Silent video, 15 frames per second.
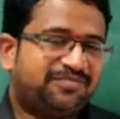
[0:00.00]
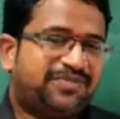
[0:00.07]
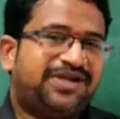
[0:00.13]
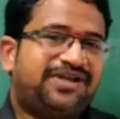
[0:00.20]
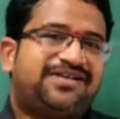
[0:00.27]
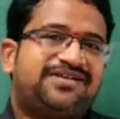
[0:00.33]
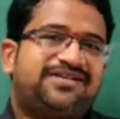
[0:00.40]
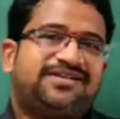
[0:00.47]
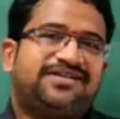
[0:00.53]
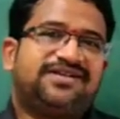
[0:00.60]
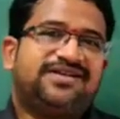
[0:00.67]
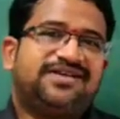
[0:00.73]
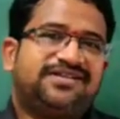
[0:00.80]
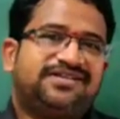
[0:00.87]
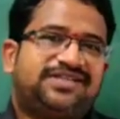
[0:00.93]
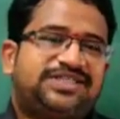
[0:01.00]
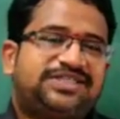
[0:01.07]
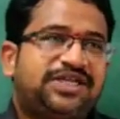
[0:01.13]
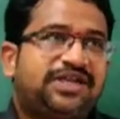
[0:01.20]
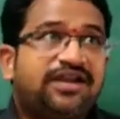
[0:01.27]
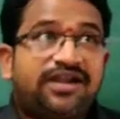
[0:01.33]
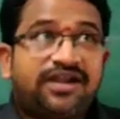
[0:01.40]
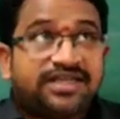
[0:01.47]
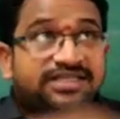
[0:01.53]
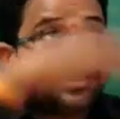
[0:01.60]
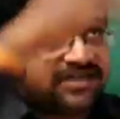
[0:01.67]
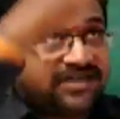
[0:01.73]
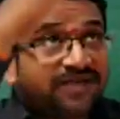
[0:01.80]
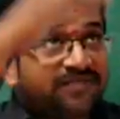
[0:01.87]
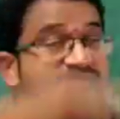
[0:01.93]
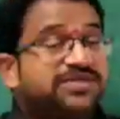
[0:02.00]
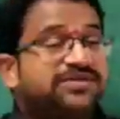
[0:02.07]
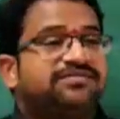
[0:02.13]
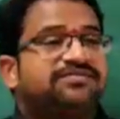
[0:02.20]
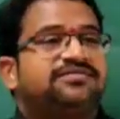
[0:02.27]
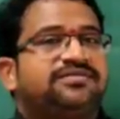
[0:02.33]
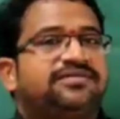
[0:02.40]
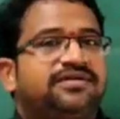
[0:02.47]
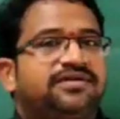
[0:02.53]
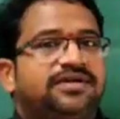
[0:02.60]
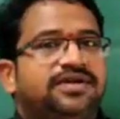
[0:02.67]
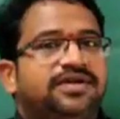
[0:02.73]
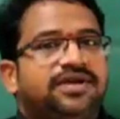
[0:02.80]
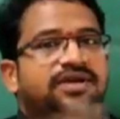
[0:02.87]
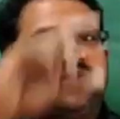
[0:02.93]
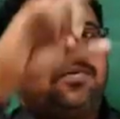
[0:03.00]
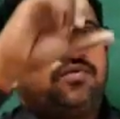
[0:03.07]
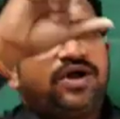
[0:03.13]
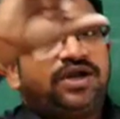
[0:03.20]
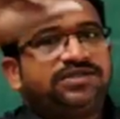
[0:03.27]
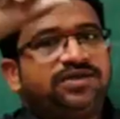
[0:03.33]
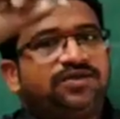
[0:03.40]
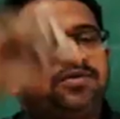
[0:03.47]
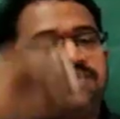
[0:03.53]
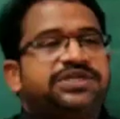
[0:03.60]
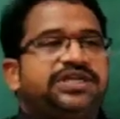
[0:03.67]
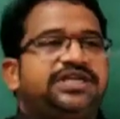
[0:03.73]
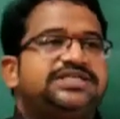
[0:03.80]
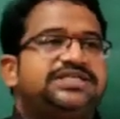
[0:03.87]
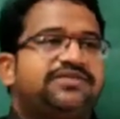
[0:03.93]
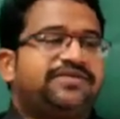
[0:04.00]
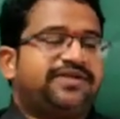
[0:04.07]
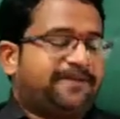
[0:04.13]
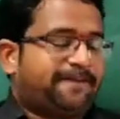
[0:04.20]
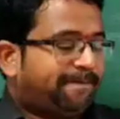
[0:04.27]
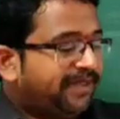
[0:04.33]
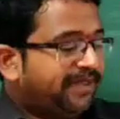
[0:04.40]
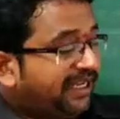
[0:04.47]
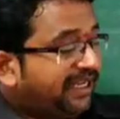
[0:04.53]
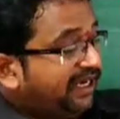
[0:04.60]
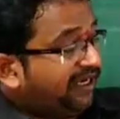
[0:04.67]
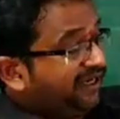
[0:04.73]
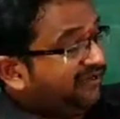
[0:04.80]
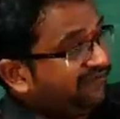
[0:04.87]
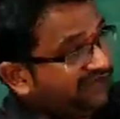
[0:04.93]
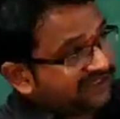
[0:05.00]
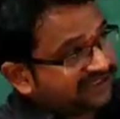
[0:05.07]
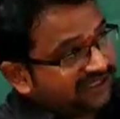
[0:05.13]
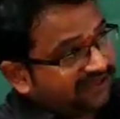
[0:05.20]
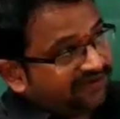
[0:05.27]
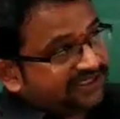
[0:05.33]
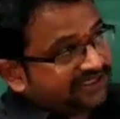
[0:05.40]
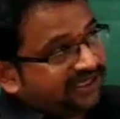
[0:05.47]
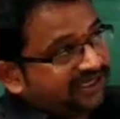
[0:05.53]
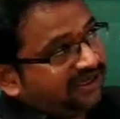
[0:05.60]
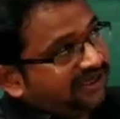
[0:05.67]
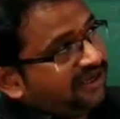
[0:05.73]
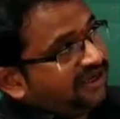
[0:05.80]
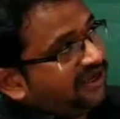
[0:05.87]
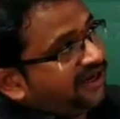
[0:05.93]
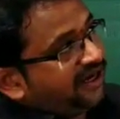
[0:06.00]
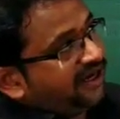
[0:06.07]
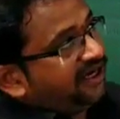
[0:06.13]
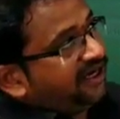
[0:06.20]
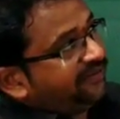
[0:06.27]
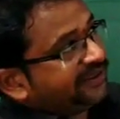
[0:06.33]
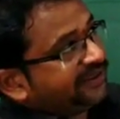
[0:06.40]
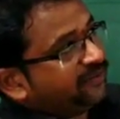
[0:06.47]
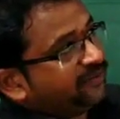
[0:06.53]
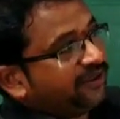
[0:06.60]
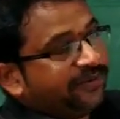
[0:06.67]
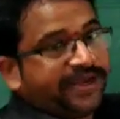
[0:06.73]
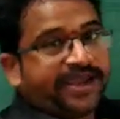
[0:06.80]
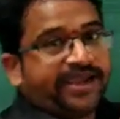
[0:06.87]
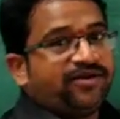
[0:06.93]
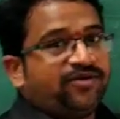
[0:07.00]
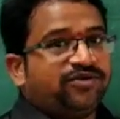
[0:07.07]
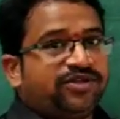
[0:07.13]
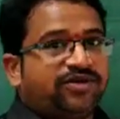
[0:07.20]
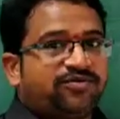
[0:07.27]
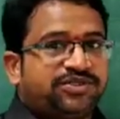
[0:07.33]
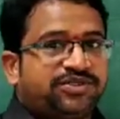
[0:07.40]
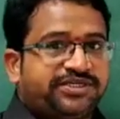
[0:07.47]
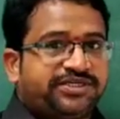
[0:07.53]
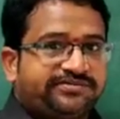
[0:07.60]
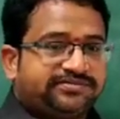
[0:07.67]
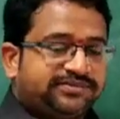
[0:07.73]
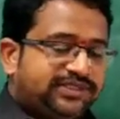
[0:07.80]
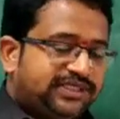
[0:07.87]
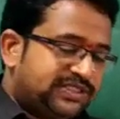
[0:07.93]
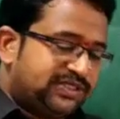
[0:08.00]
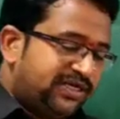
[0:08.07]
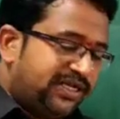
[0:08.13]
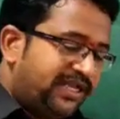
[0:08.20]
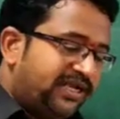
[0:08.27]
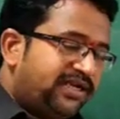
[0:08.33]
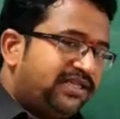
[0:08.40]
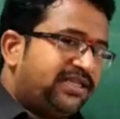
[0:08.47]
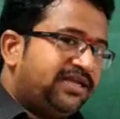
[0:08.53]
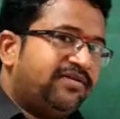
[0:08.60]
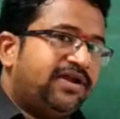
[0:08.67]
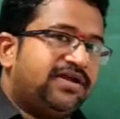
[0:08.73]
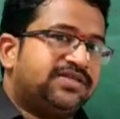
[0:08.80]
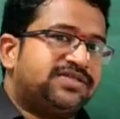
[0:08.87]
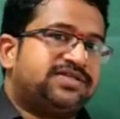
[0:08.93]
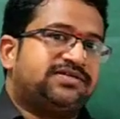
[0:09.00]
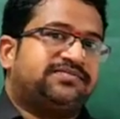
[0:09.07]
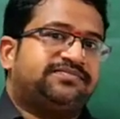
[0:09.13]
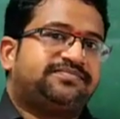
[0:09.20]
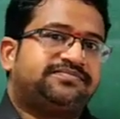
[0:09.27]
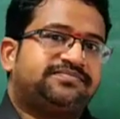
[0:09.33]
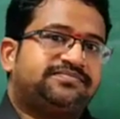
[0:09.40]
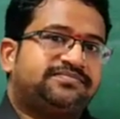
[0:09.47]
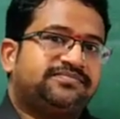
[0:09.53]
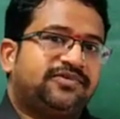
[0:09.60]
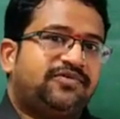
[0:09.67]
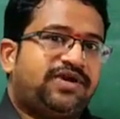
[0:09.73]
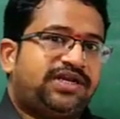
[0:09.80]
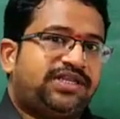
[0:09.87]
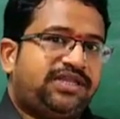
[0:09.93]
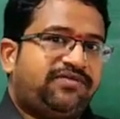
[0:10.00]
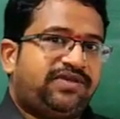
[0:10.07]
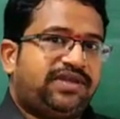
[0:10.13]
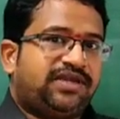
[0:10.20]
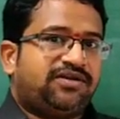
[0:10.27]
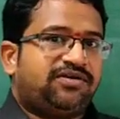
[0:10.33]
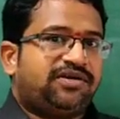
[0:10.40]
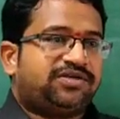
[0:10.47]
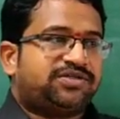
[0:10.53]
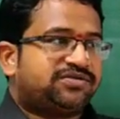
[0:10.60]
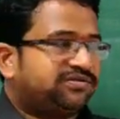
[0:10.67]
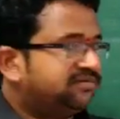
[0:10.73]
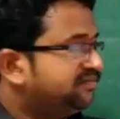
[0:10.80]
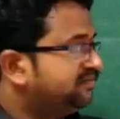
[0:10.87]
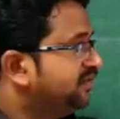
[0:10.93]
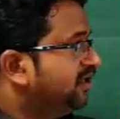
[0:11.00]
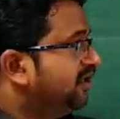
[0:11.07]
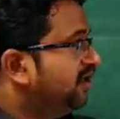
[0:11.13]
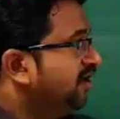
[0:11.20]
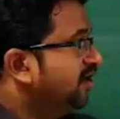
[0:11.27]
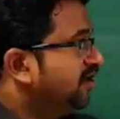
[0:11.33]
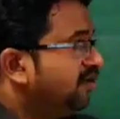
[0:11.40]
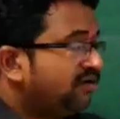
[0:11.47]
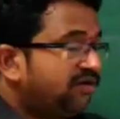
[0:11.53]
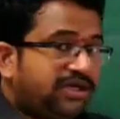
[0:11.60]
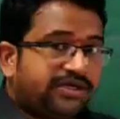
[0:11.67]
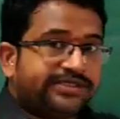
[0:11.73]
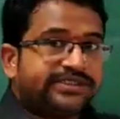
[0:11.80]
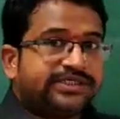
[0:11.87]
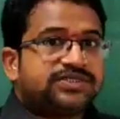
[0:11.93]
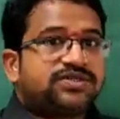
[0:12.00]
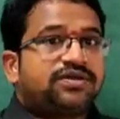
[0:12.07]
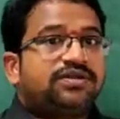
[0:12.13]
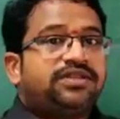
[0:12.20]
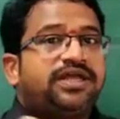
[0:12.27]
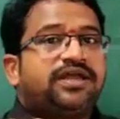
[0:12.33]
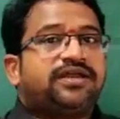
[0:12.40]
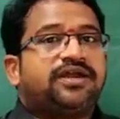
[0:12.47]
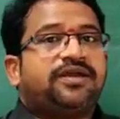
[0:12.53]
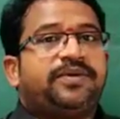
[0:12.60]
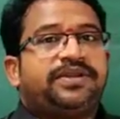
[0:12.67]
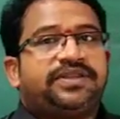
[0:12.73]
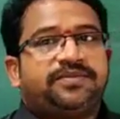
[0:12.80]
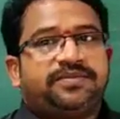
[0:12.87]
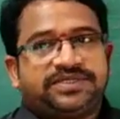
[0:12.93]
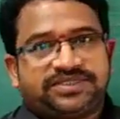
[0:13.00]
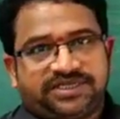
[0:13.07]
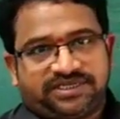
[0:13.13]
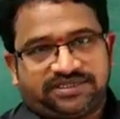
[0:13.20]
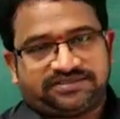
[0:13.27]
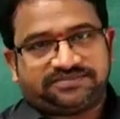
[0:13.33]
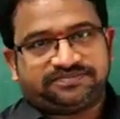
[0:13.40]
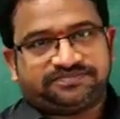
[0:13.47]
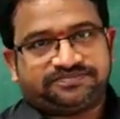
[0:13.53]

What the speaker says: But the children doesn't observe what the question is given. Directly first they will see red litmus, blue litmus. I know the question, so directly they will answer what they are understood. Okay, so they are committing the mistake.